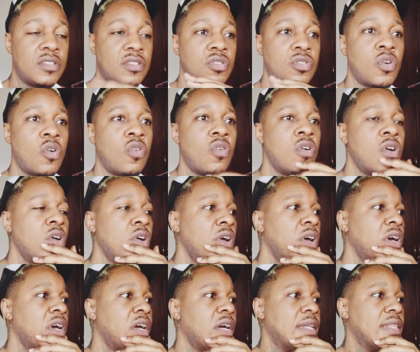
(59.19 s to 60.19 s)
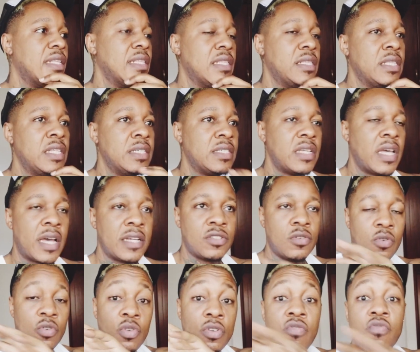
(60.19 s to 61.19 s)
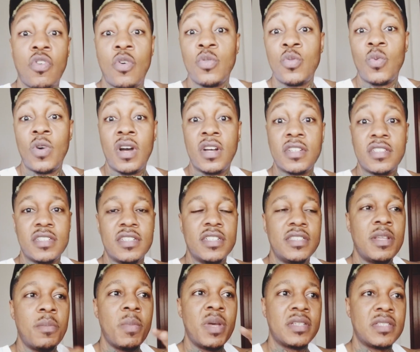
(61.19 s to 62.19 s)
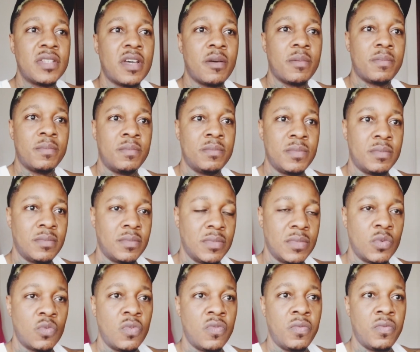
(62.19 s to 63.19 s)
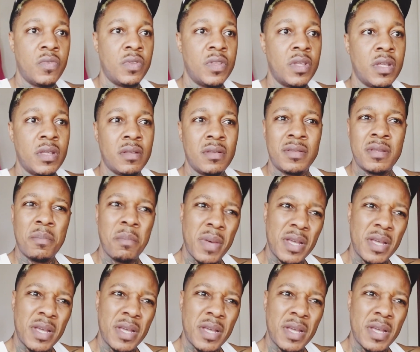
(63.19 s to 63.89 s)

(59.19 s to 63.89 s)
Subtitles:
So these guys that were doing roadworks, they messed up with the